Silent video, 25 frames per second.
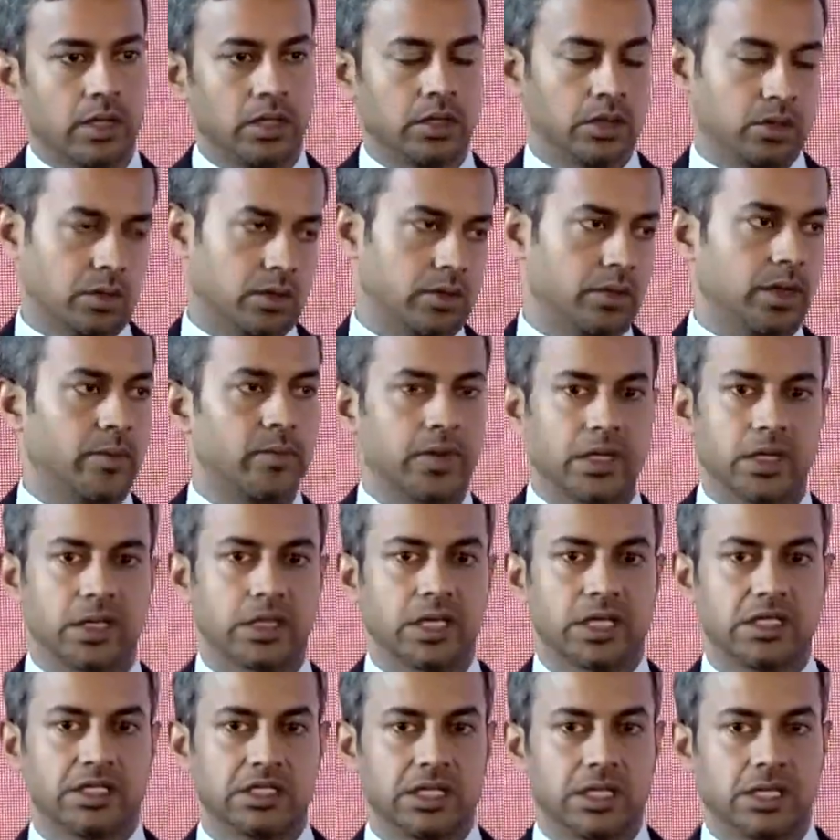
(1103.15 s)
So, I mean,
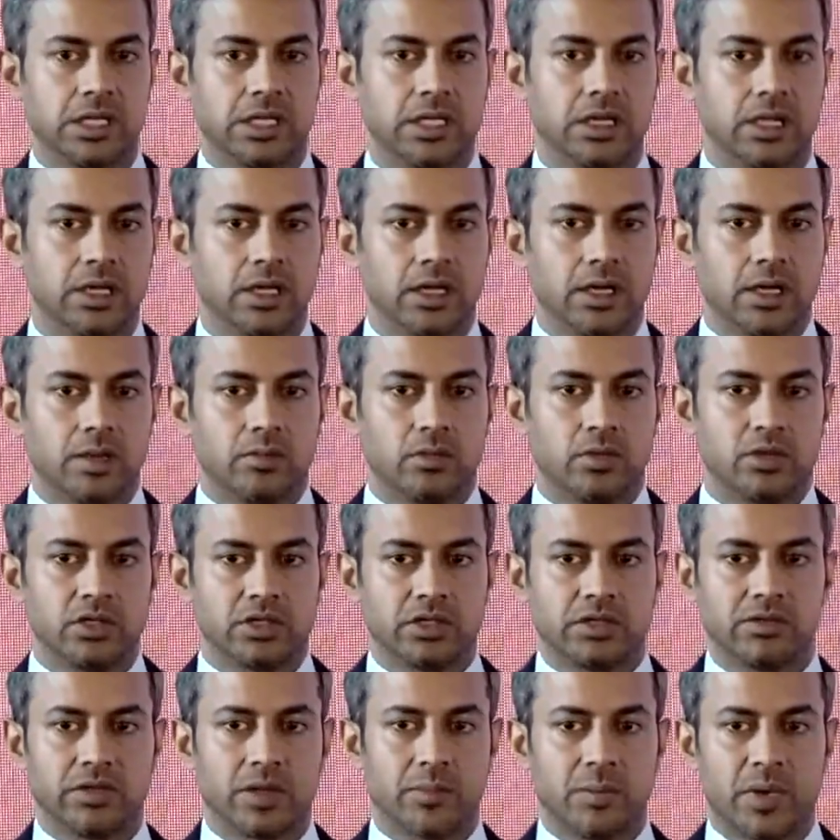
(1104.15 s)
essentially, most
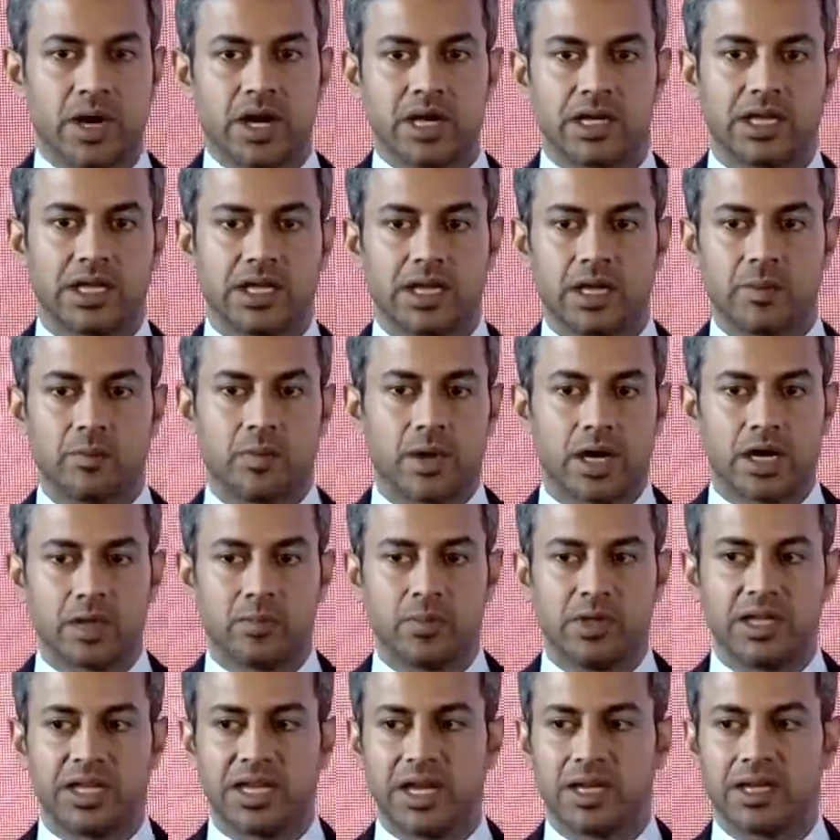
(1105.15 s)
of the Part A and Part
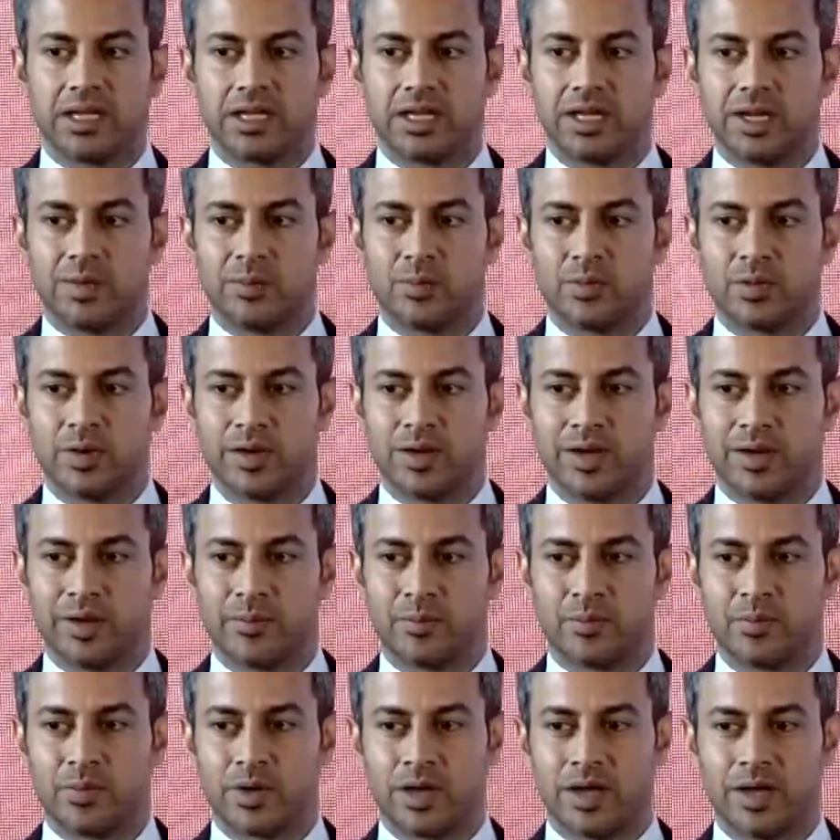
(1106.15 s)
B category
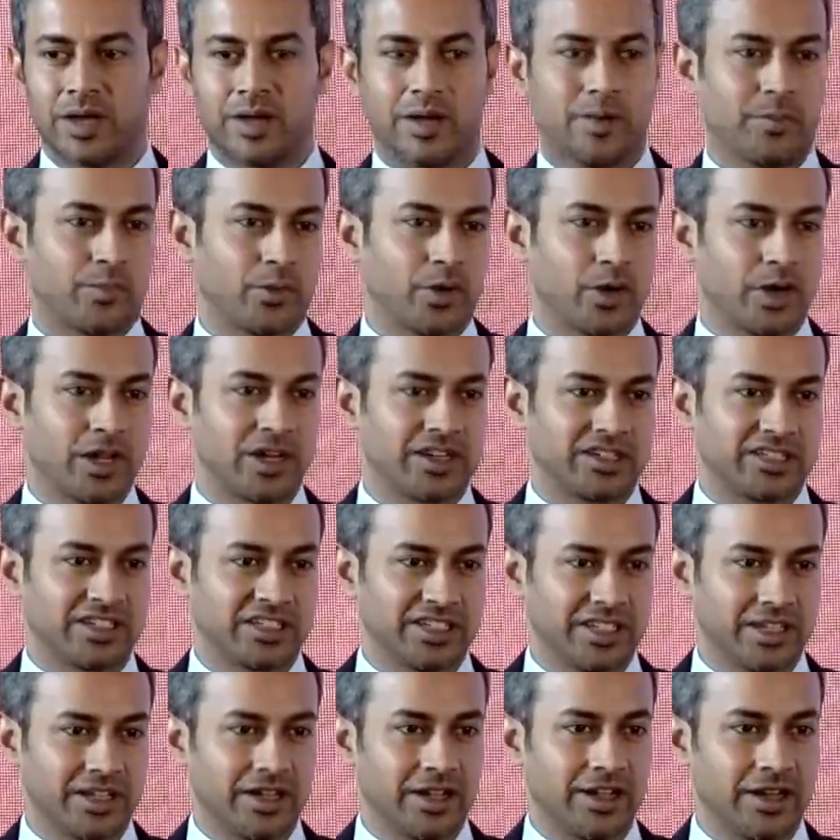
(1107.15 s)

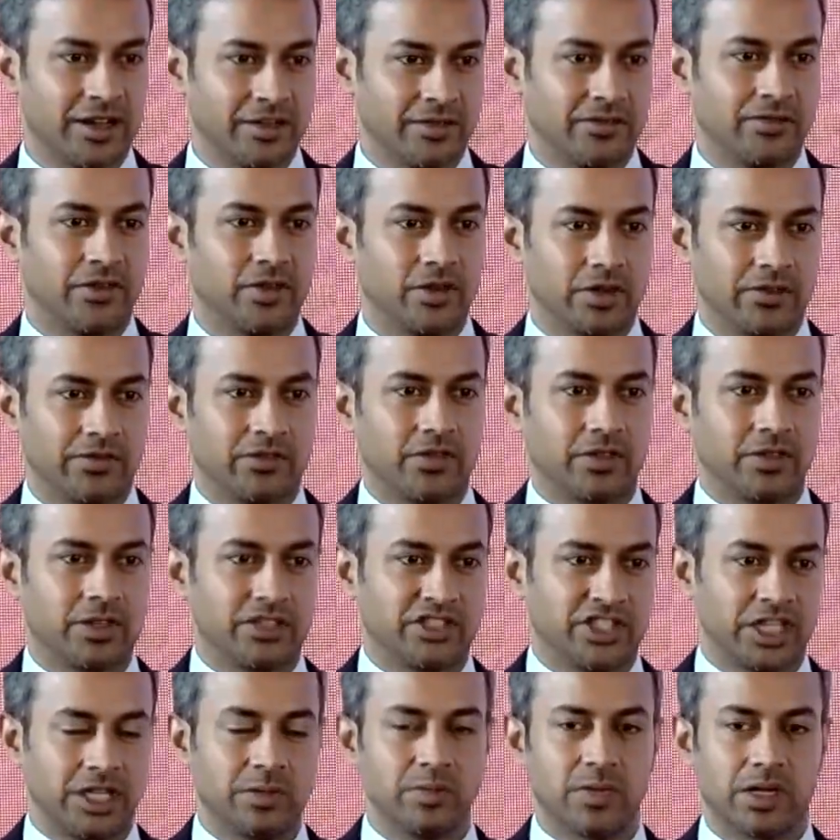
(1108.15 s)
products for the
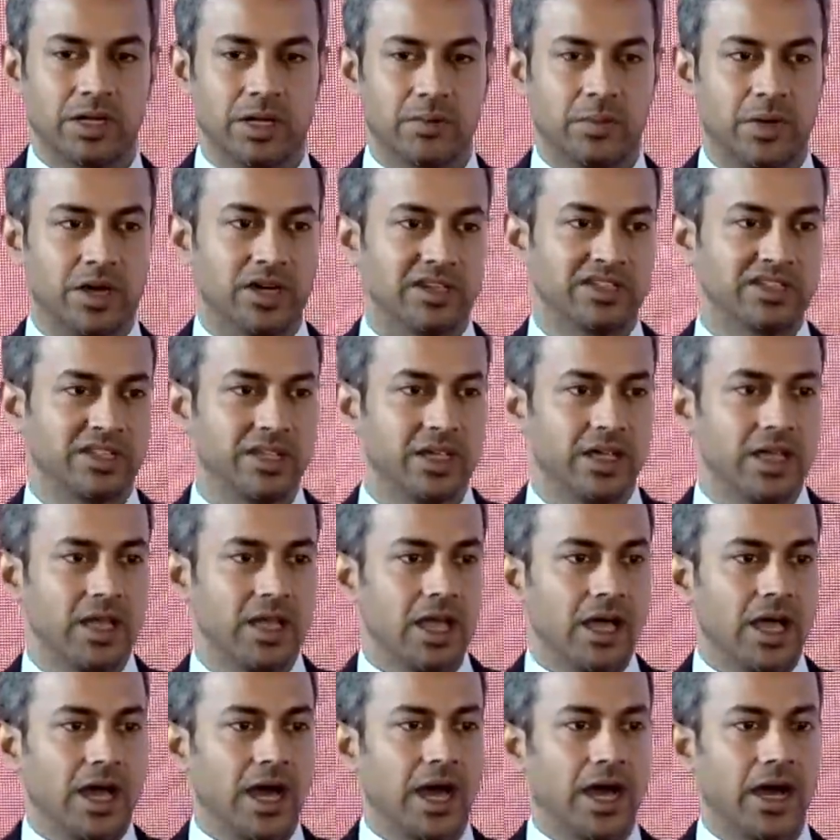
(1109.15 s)
sheet metal parts
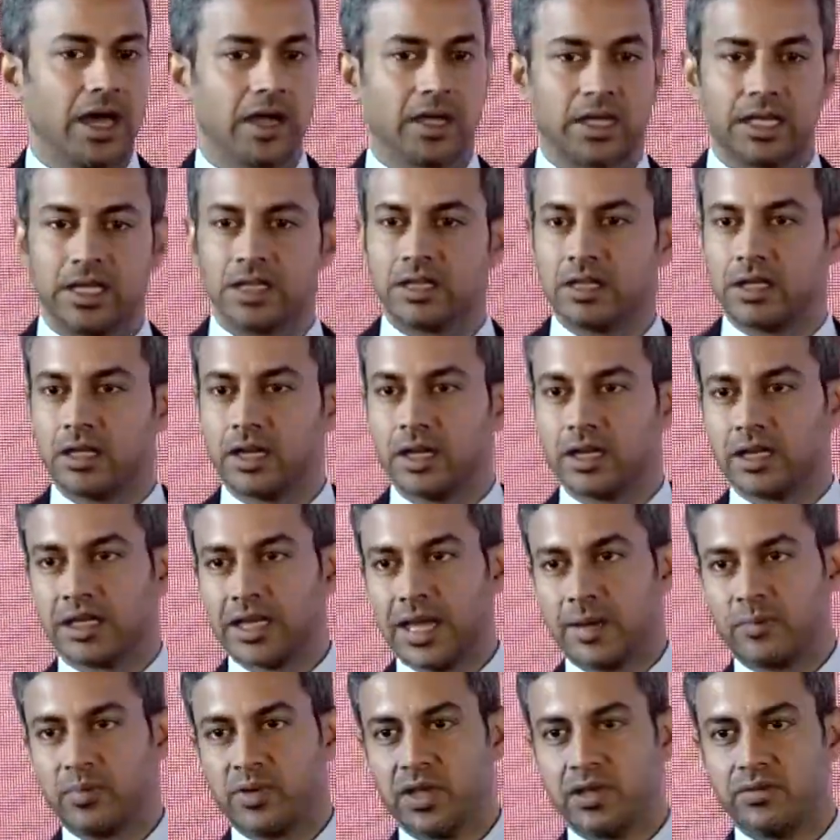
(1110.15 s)
are either done
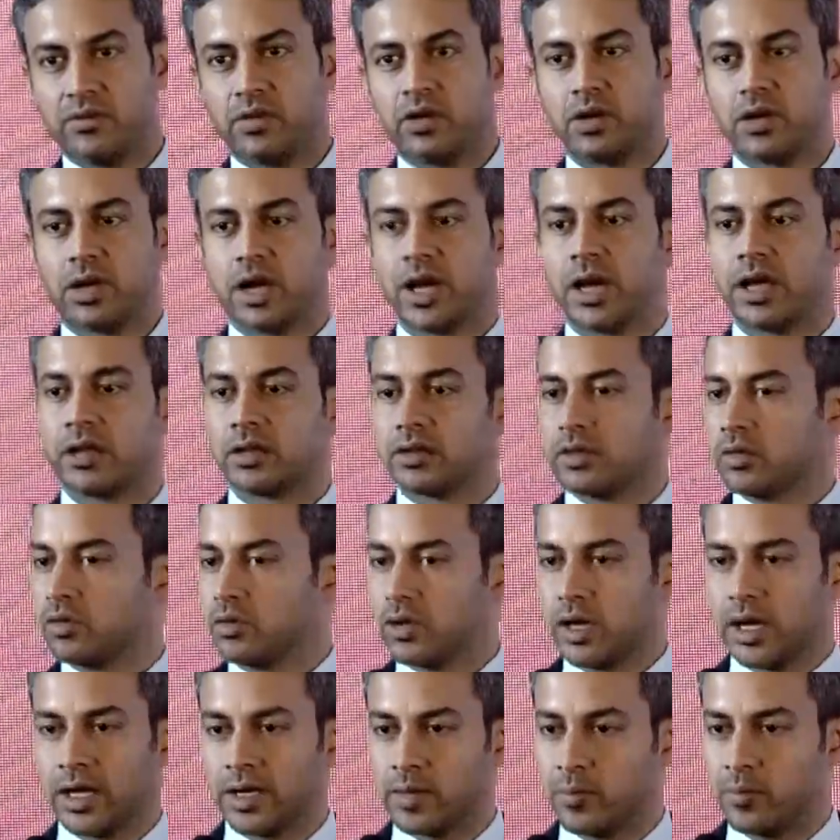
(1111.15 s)
captive or
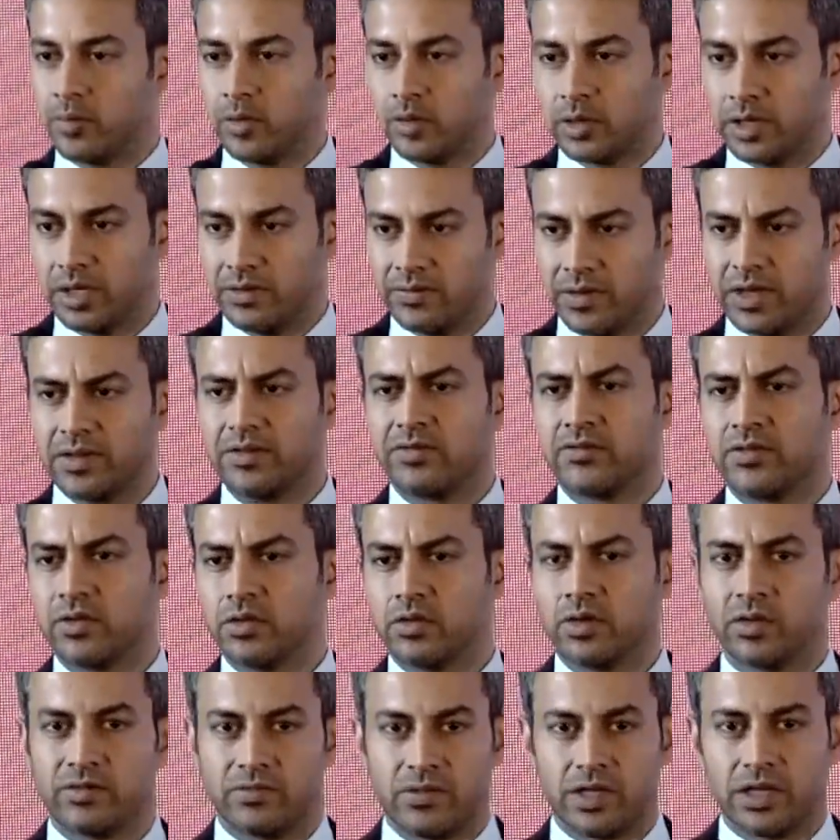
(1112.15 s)
are imported. Very few
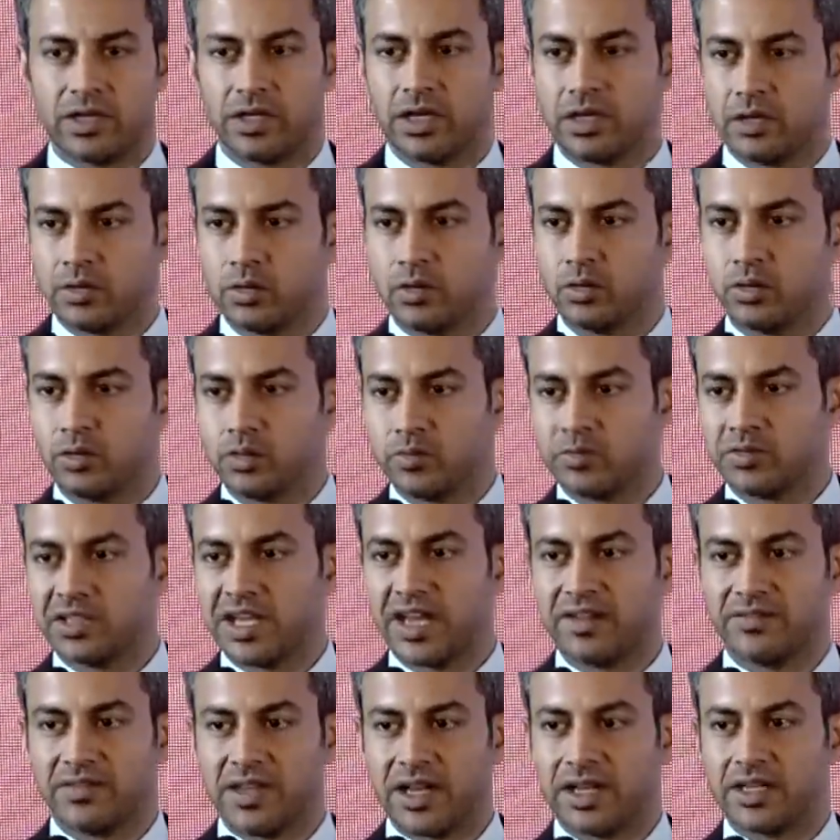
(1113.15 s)
of the Indian tool rooms
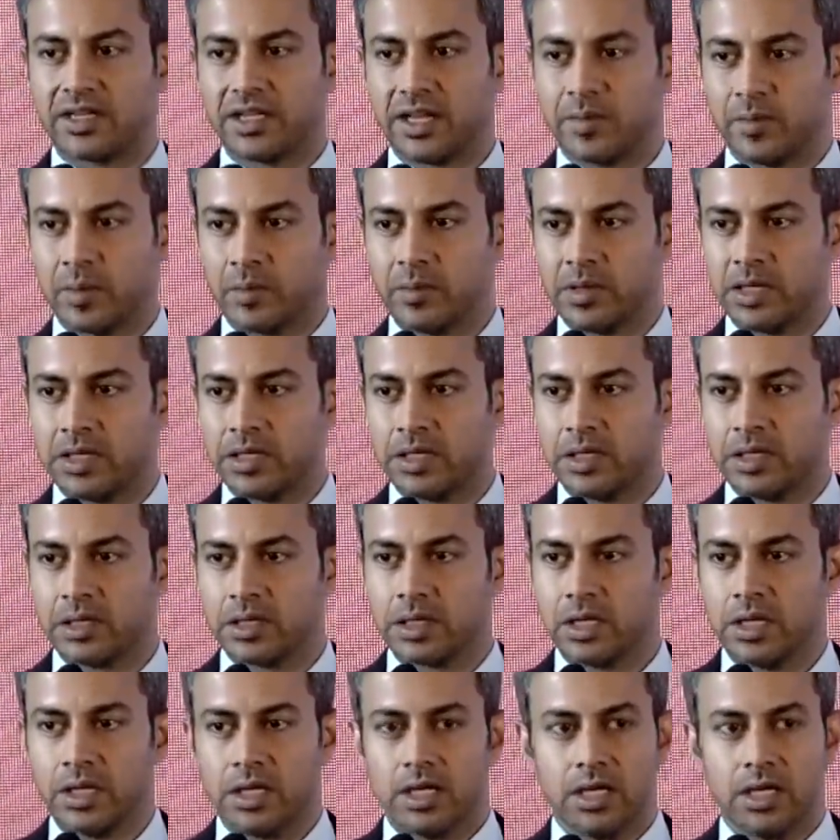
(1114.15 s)
have that capabilities.